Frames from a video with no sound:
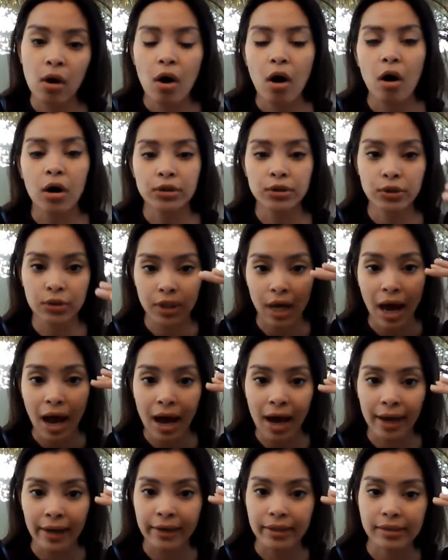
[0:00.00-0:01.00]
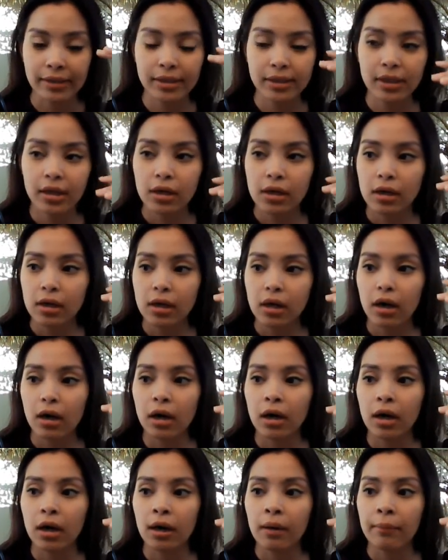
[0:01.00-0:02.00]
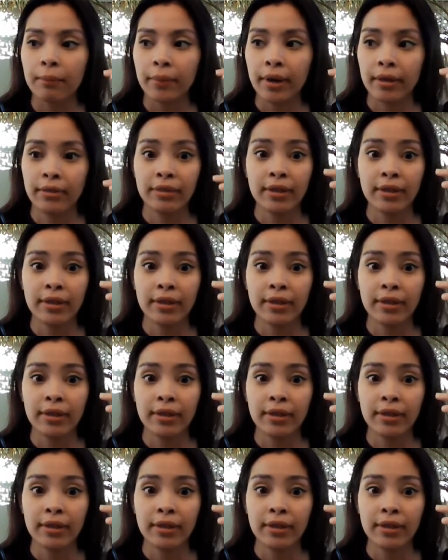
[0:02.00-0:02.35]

onto the eyes, and